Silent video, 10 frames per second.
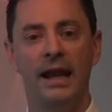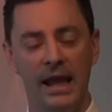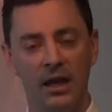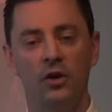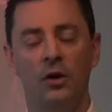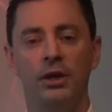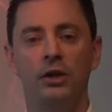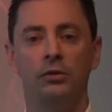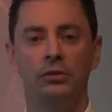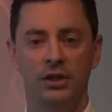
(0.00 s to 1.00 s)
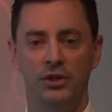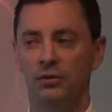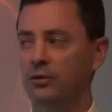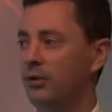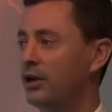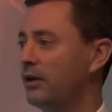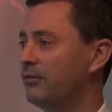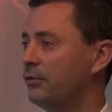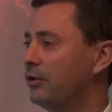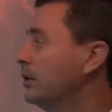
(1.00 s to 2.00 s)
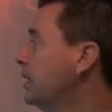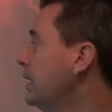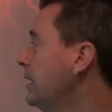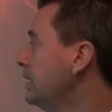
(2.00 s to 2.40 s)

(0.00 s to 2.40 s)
an economical insurance program for you?